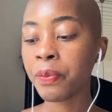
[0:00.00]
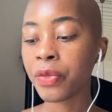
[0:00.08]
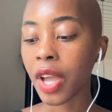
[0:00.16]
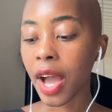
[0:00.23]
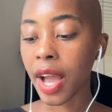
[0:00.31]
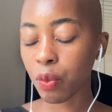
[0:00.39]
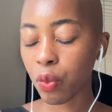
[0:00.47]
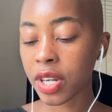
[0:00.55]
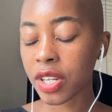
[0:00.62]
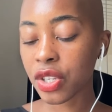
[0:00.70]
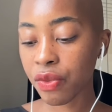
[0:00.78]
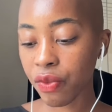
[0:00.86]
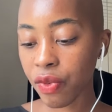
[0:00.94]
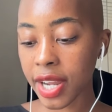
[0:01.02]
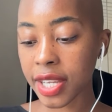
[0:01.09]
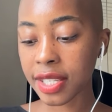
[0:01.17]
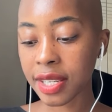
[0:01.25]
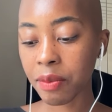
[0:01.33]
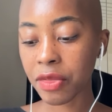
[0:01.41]
I wanted to
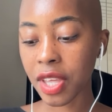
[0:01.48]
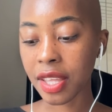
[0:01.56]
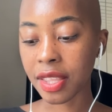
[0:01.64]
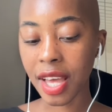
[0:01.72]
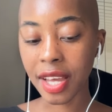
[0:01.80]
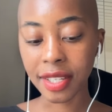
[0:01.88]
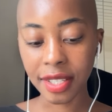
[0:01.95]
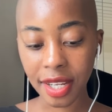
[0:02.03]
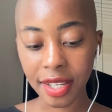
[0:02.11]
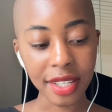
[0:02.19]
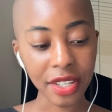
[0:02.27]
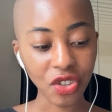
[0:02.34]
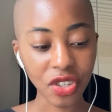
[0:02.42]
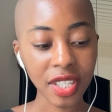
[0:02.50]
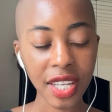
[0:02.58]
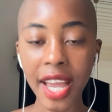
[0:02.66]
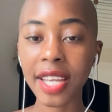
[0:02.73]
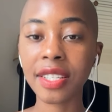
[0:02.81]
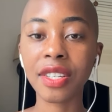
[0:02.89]
write something that doesn't just
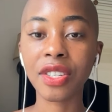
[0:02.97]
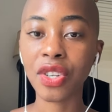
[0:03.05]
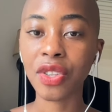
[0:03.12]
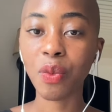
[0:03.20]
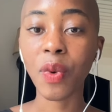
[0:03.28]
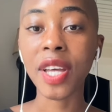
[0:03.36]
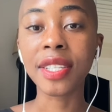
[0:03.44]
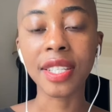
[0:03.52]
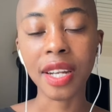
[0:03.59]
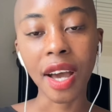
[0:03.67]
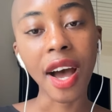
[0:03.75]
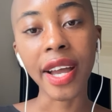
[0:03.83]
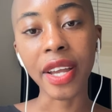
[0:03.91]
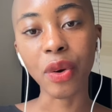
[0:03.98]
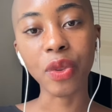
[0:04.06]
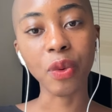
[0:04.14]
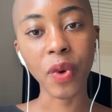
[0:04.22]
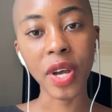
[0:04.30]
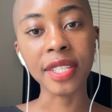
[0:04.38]
cater to the Western eye or
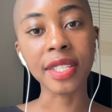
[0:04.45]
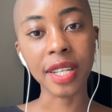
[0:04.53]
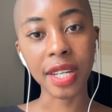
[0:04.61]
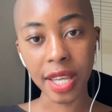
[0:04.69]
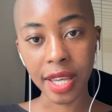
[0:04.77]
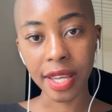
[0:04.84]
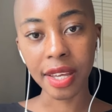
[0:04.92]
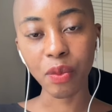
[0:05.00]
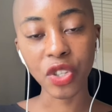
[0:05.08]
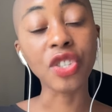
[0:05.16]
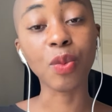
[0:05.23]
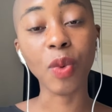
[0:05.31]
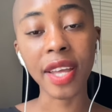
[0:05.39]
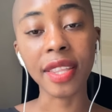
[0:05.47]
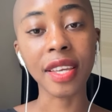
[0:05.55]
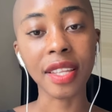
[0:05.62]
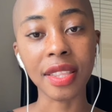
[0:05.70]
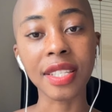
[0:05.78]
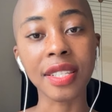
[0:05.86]
the Western ear, which is why I
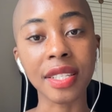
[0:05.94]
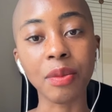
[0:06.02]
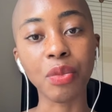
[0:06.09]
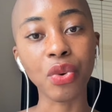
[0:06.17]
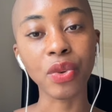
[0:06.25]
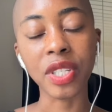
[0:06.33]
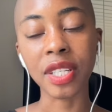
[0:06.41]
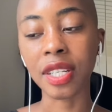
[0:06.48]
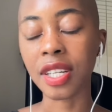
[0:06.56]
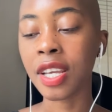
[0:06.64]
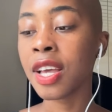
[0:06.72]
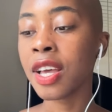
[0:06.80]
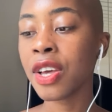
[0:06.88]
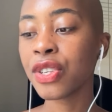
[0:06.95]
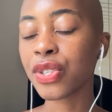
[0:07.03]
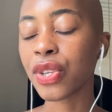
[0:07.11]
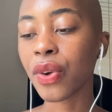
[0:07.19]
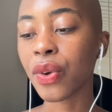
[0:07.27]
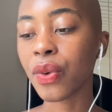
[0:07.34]
think this is important.
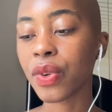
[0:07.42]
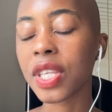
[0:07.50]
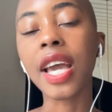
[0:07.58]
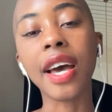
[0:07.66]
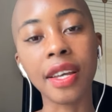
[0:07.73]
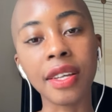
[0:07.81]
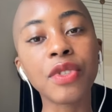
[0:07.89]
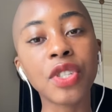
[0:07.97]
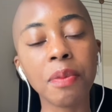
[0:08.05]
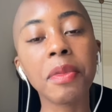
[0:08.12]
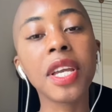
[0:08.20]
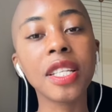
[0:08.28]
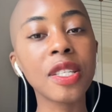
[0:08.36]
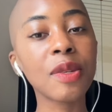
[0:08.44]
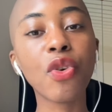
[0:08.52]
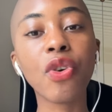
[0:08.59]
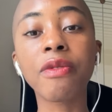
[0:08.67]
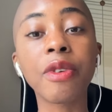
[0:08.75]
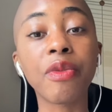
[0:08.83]
So yeah, to me, it's
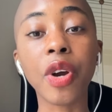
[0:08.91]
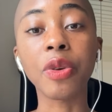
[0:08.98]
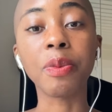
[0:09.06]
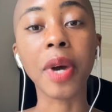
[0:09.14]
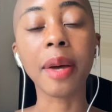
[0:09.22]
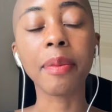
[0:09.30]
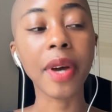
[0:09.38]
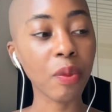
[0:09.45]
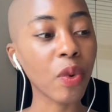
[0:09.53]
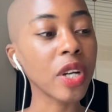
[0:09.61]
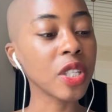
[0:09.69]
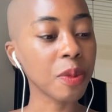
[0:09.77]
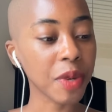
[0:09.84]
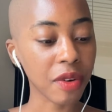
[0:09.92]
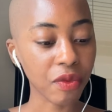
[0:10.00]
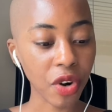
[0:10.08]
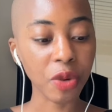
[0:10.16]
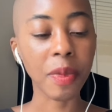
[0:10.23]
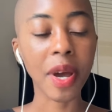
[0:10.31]
more of a roadmap. I want it to be a
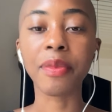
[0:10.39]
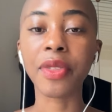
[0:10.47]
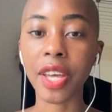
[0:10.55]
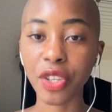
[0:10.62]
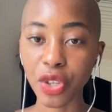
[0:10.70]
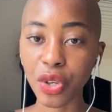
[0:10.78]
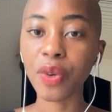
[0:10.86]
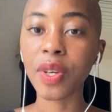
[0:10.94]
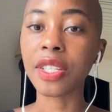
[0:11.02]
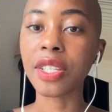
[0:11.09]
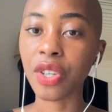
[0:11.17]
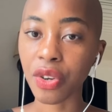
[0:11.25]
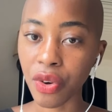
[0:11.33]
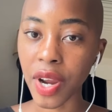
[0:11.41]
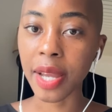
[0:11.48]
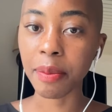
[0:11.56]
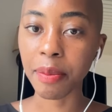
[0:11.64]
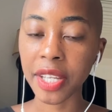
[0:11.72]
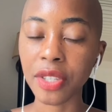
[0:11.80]
roadmap that you get to
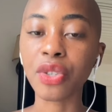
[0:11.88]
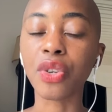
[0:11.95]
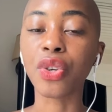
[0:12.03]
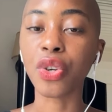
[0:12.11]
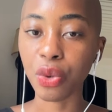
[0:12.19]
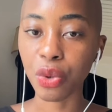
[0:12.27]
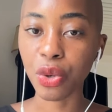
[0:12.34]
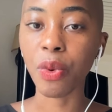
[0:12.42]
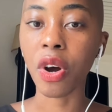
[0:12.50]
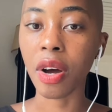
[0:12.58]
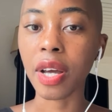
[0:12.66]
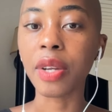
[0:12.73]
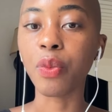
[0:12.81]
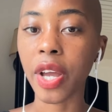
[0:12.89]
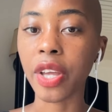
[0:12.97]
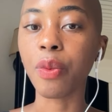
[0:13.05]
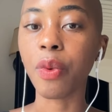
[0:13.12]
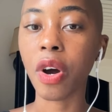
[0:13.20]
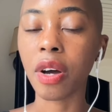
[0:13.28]
create based on who you are and where
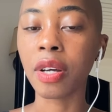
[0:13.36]
you are.